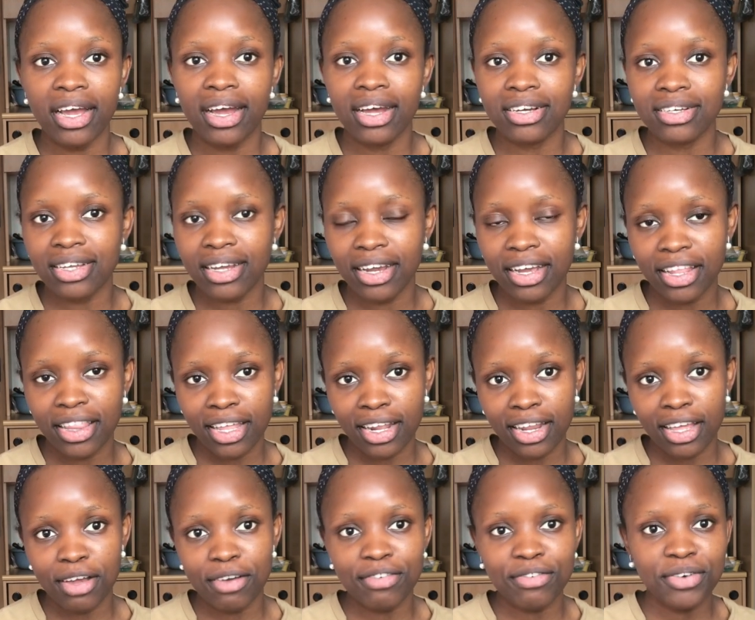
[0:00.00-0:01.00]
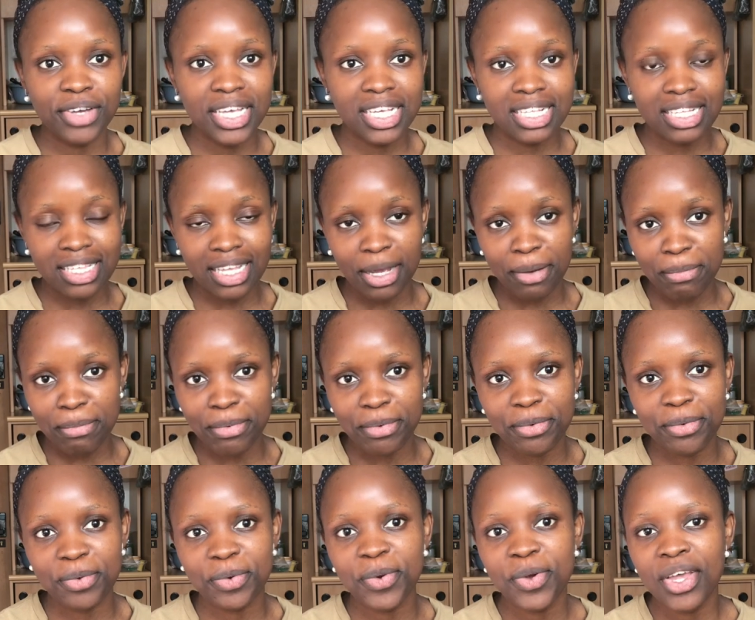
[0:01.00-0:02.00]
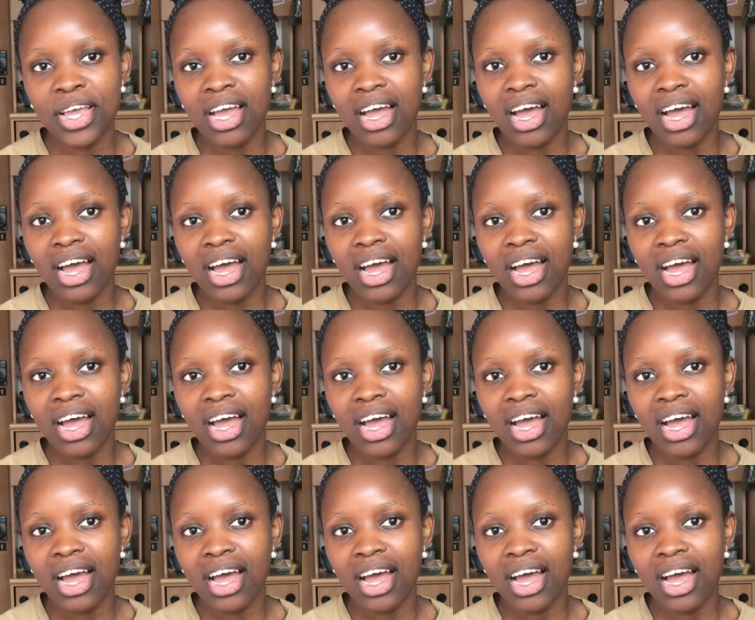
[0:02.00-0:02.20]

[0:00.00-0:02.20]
and Canada, for example,